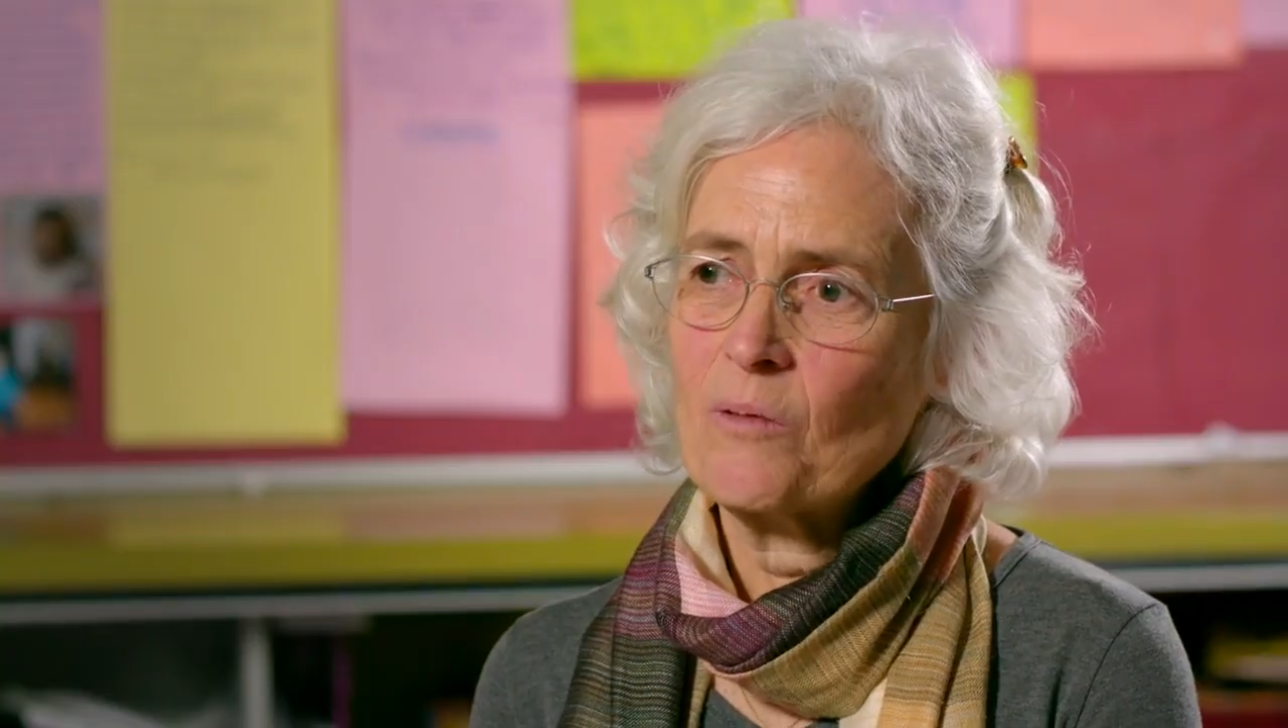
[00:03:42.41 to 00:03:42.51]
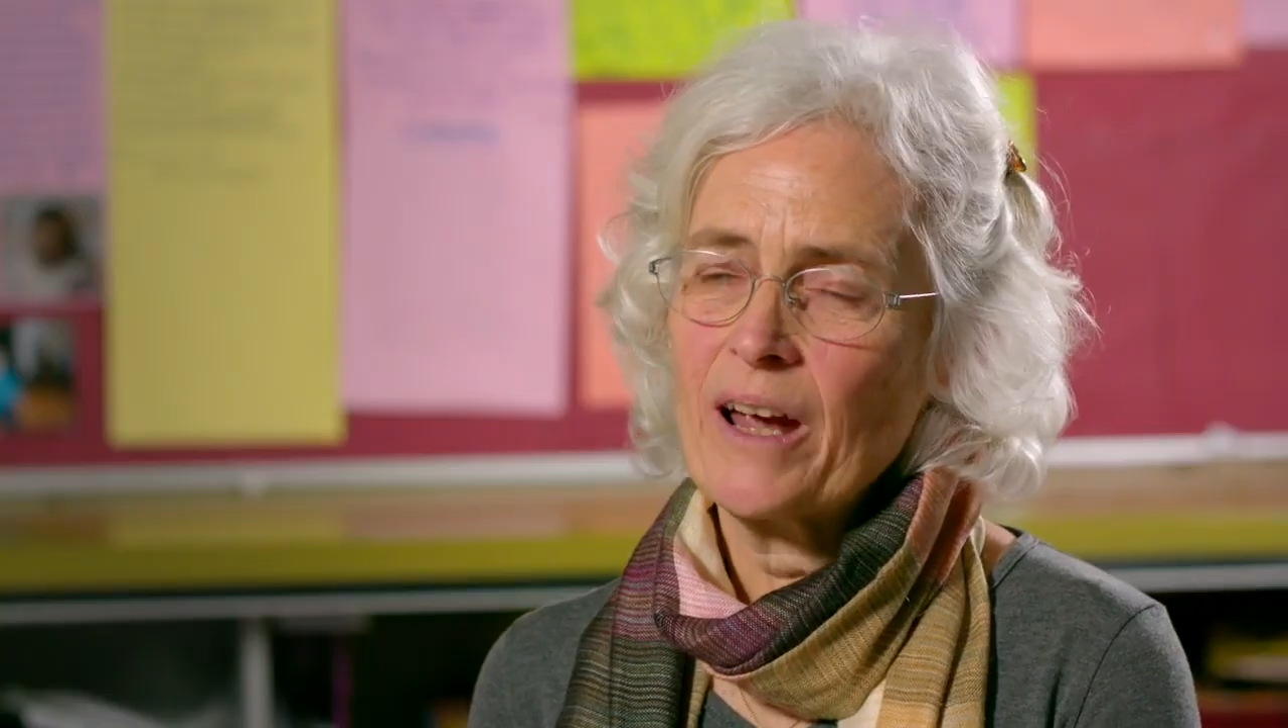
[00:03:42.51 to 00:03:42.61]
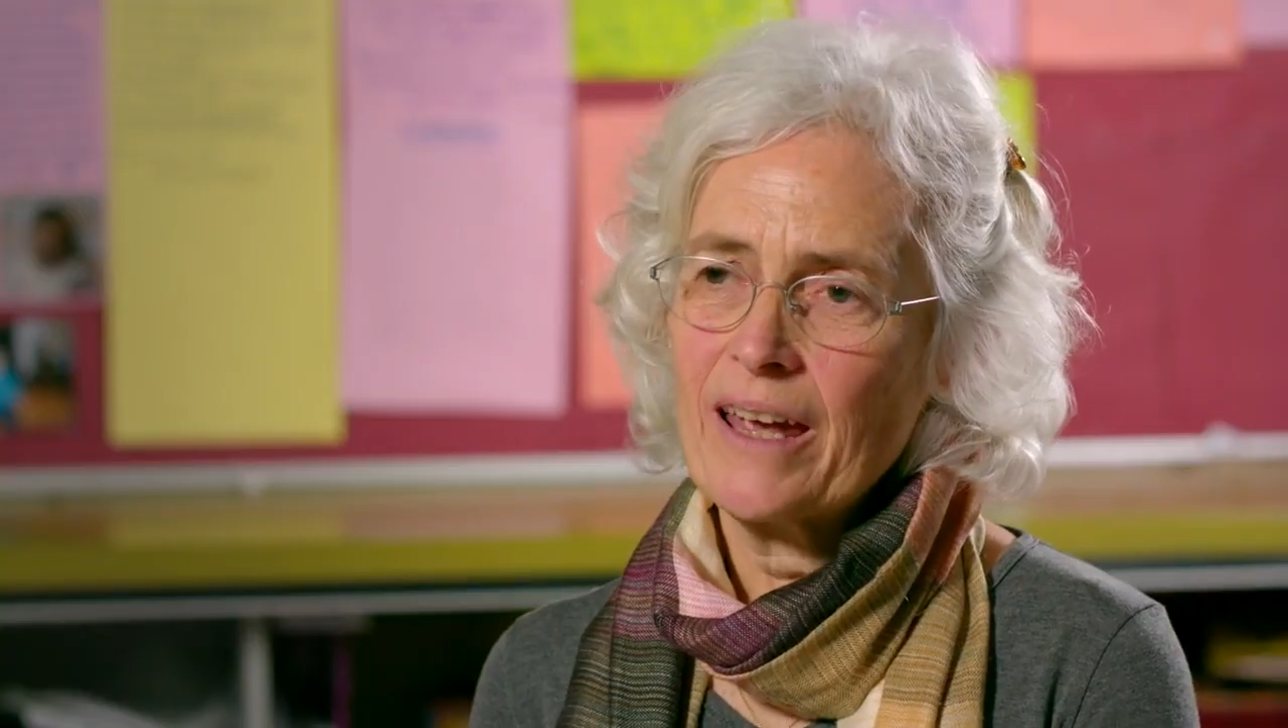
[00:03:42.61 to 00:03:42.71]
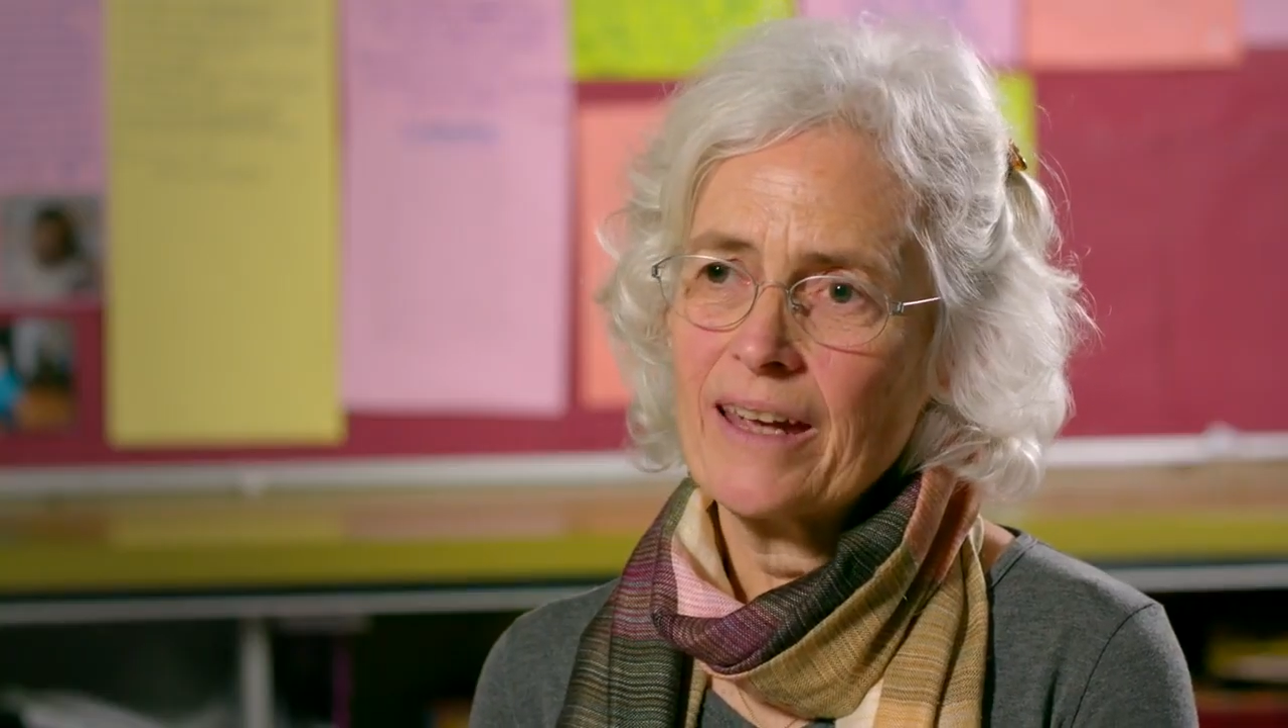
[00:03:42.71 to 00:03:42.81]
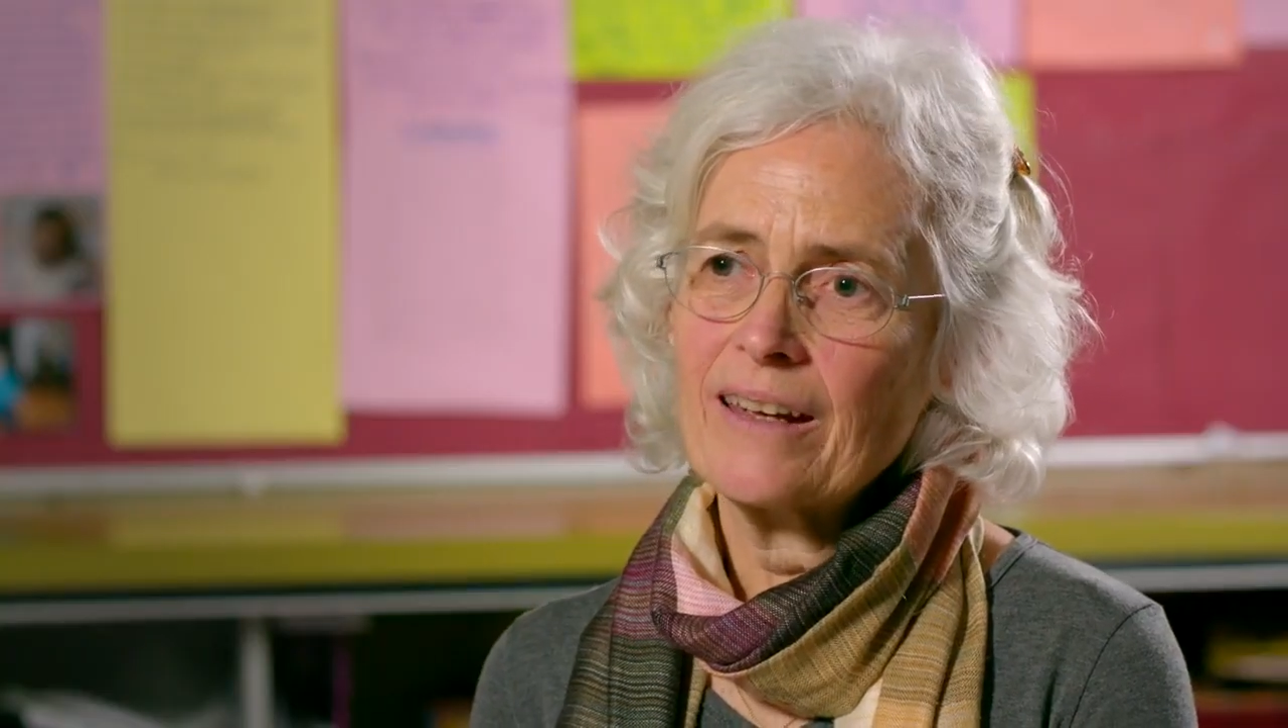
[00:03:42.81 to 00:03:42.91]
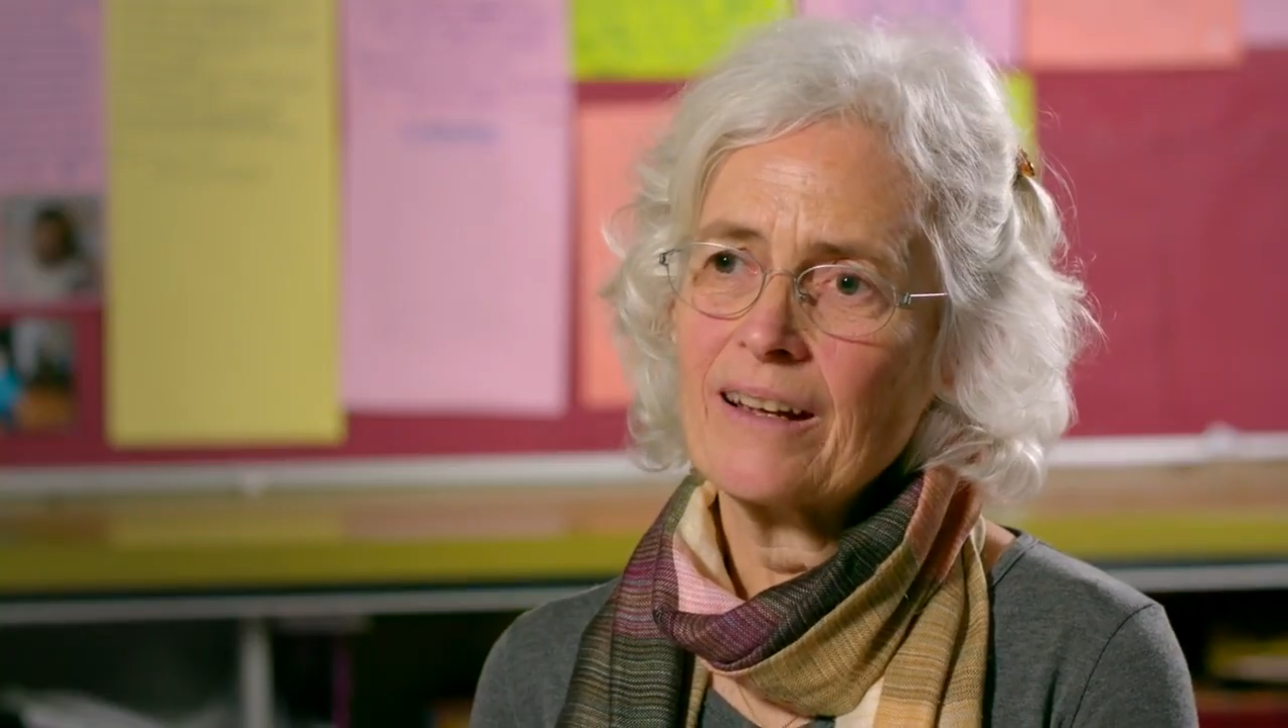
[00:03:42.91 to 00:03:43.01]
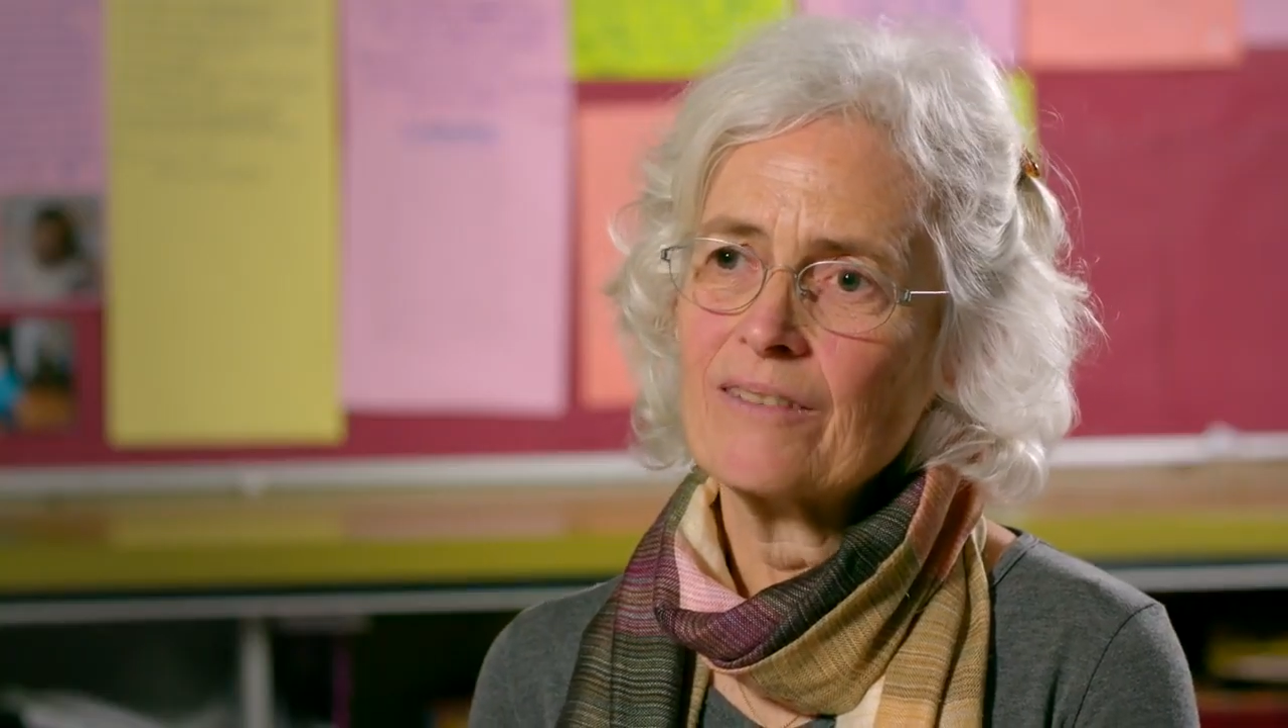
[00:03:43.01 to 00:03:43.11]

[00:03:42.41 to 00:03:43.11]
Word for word: way